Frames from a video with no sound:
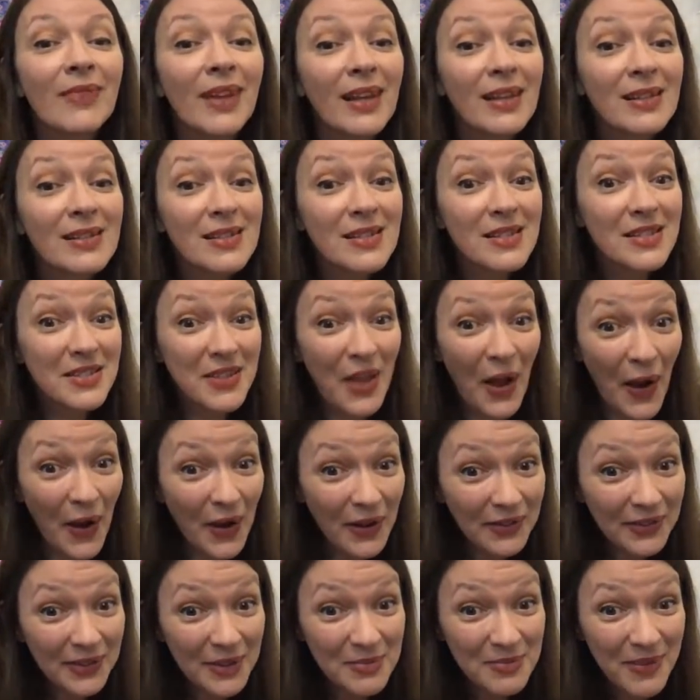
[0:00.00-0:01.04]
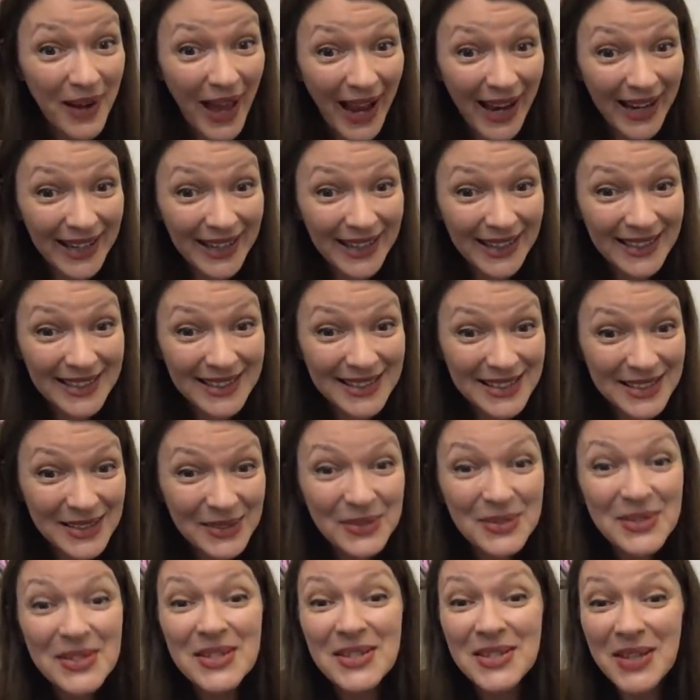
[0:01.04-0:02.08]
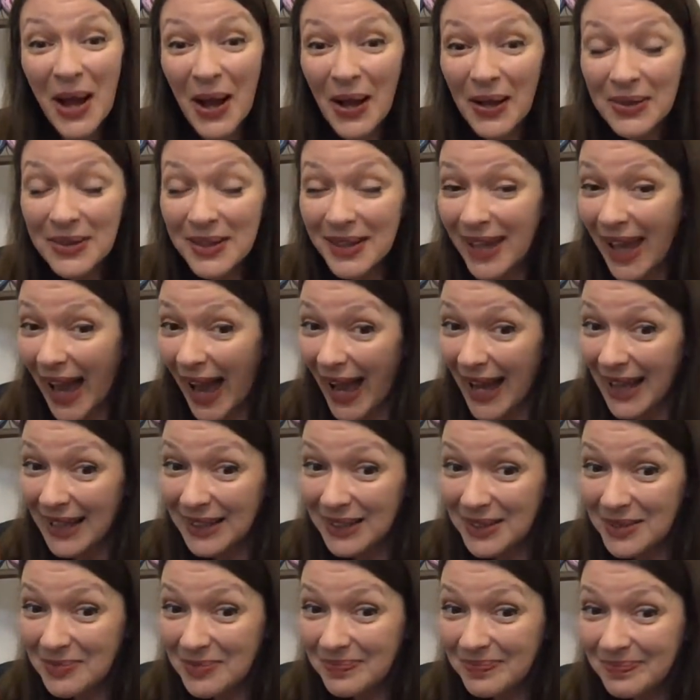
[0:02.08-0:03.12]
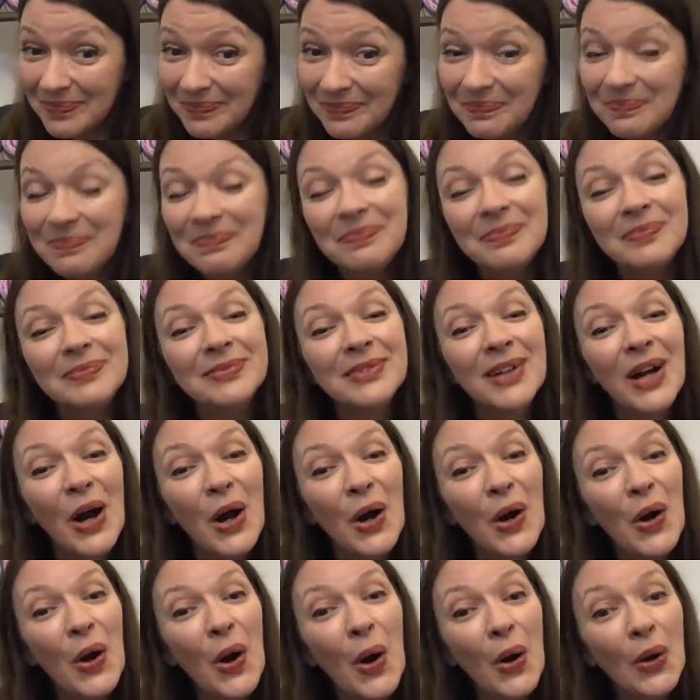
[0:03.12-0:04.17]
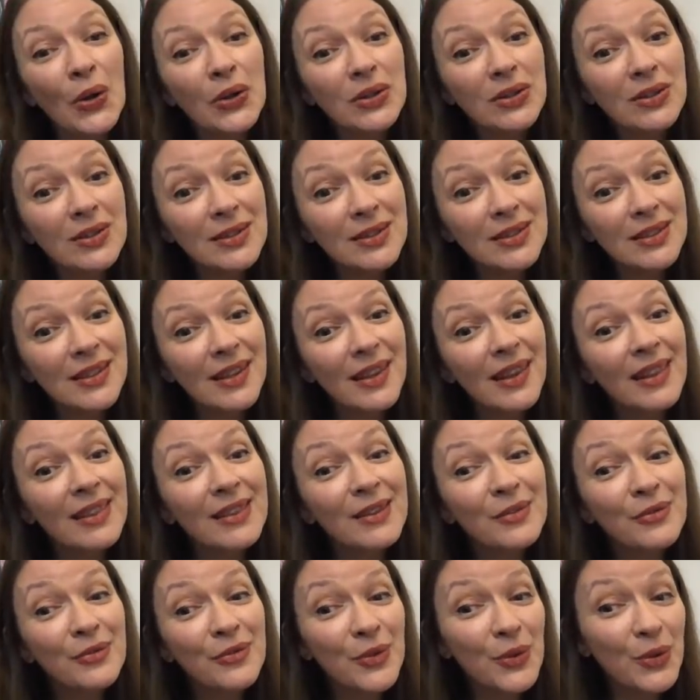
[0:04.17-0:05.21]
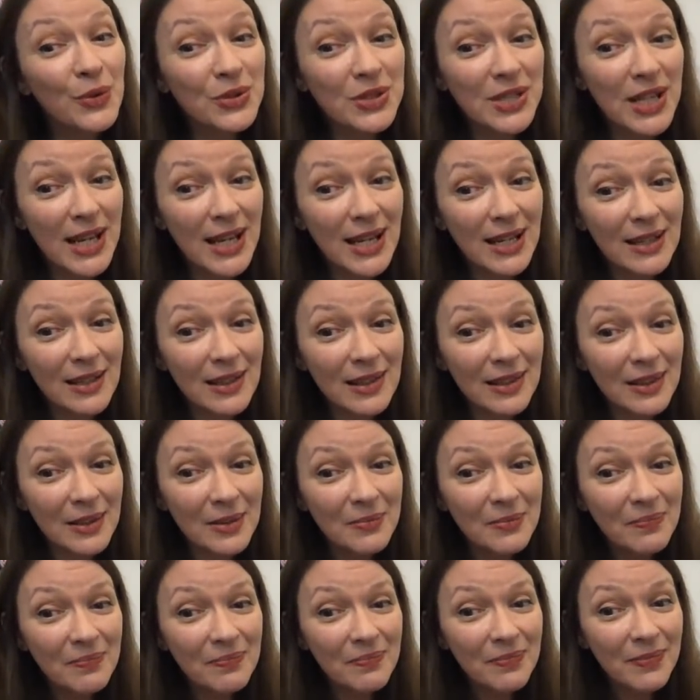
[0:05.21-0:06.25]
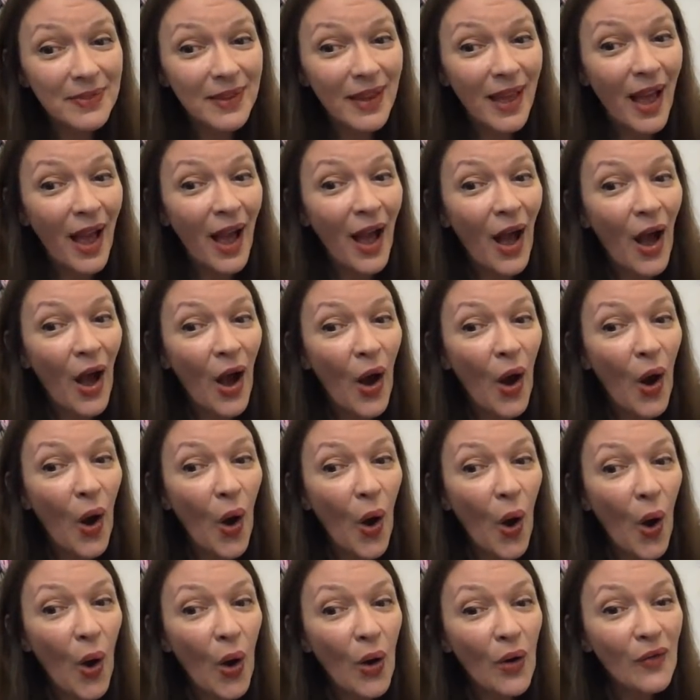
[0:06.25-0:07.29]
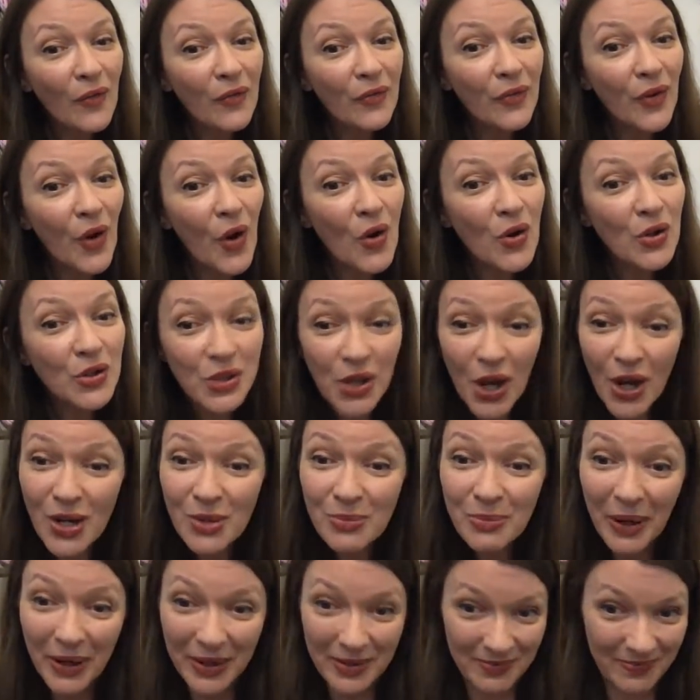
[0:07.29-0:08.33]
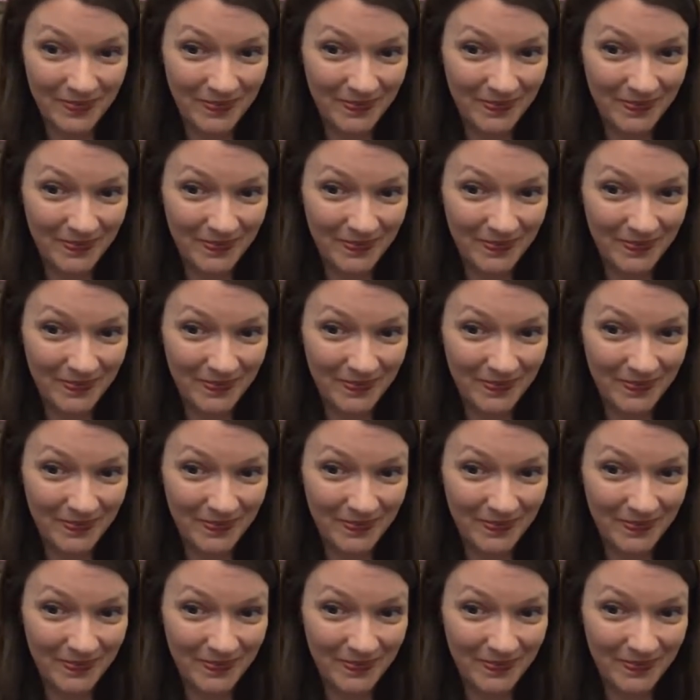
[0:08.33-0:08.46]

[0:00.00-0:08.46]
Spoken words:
start the blanket, start the cowl on the 14th of October.